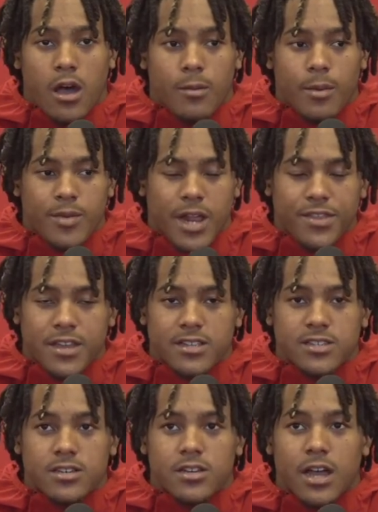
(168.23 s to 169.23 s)
I mean, I think
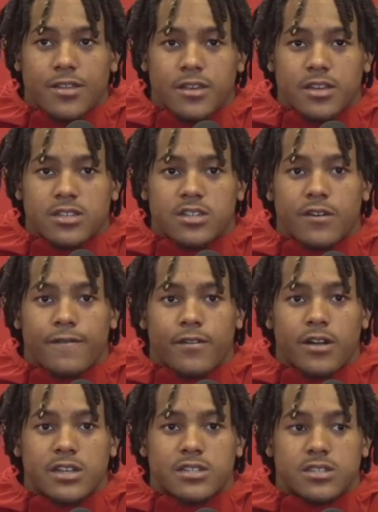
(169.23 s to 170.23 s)
it's good. I think it's good
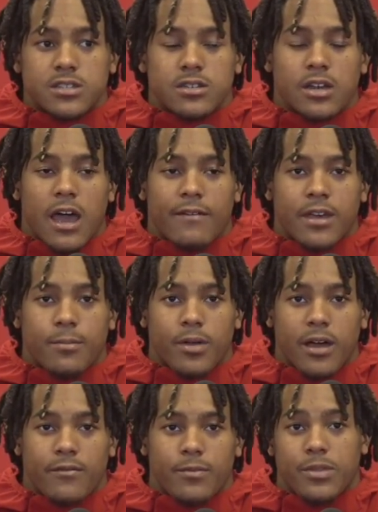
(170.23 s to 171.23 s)
for us to have
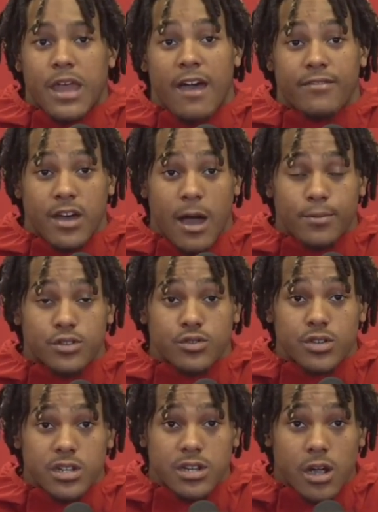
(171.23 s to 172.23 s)
that have the
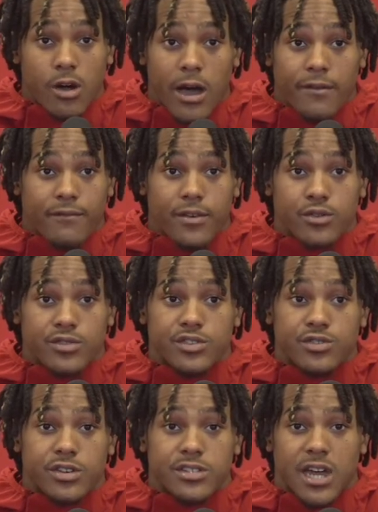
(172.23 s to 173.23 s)
opportunity to go out and vote and
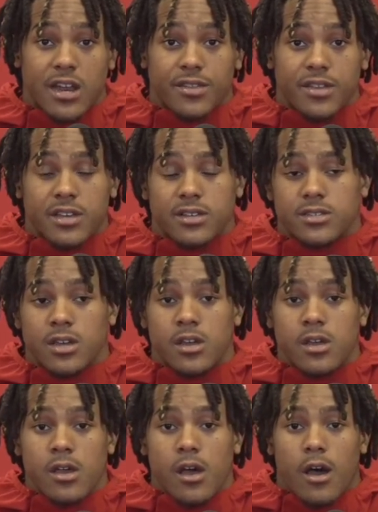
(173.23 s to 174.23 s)
do those kind of things.
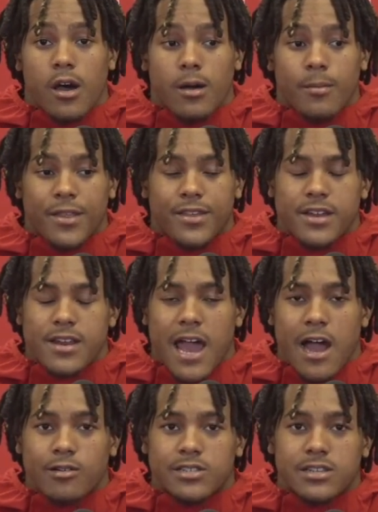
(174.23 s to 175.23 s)
I think
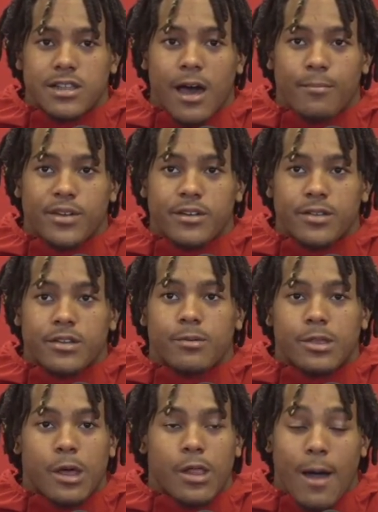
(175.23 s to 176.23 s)
now it's a lot
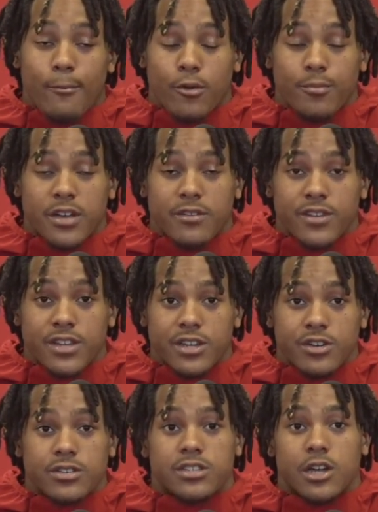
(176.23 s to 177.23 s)
more big of a
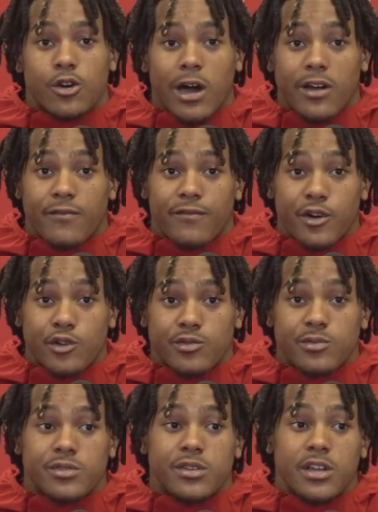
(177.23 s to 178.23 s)
deal to go out and
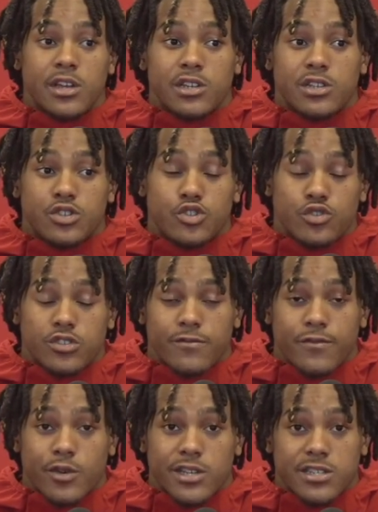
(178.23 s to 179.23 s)
vote and use your
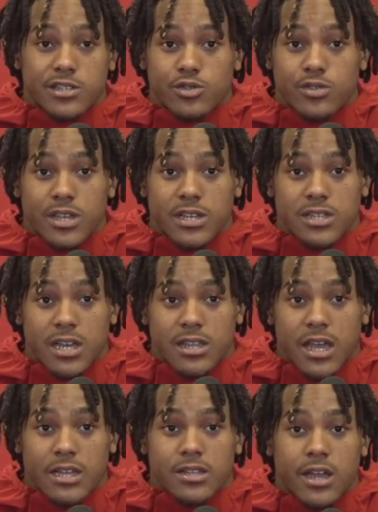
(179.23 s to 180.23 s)
voice and do things like
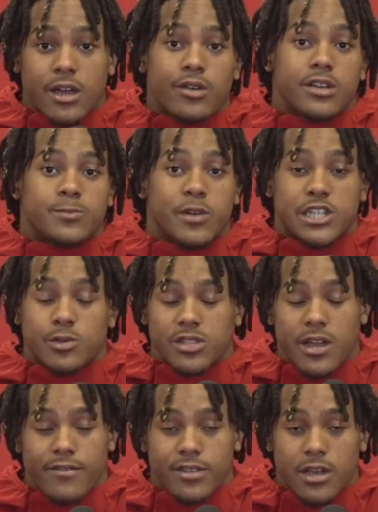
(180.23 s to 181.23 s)
that now, especially
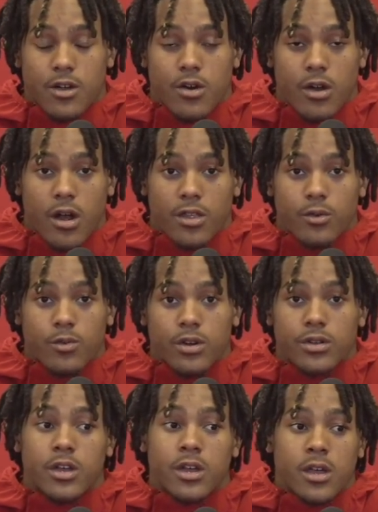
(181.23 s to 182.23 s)
with everything going on in the
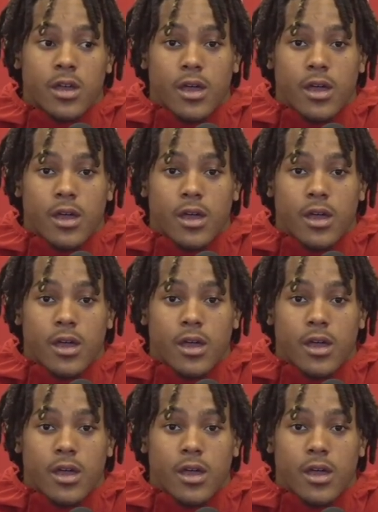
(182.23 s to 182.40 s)
world.